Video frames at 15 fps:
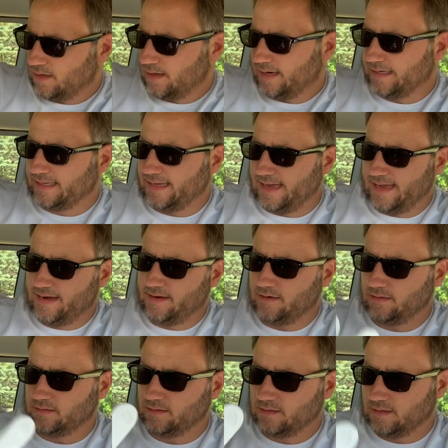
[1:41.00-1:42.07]
Again,
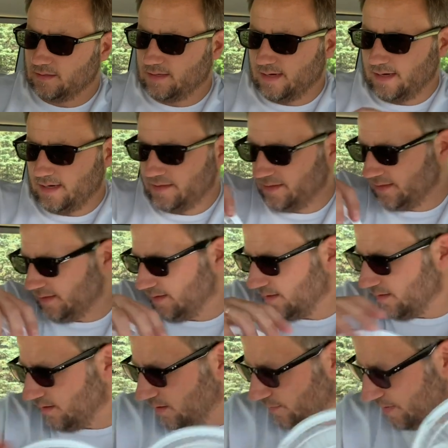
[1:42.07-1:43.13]
uh, this is a
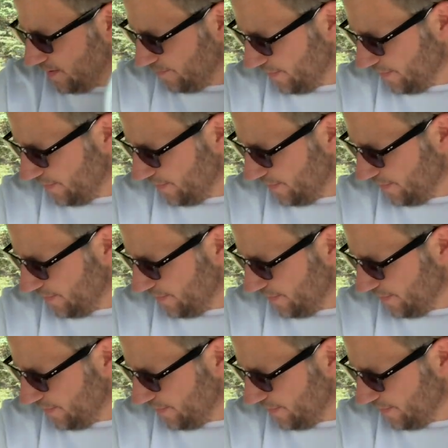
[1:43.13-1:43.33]
little bit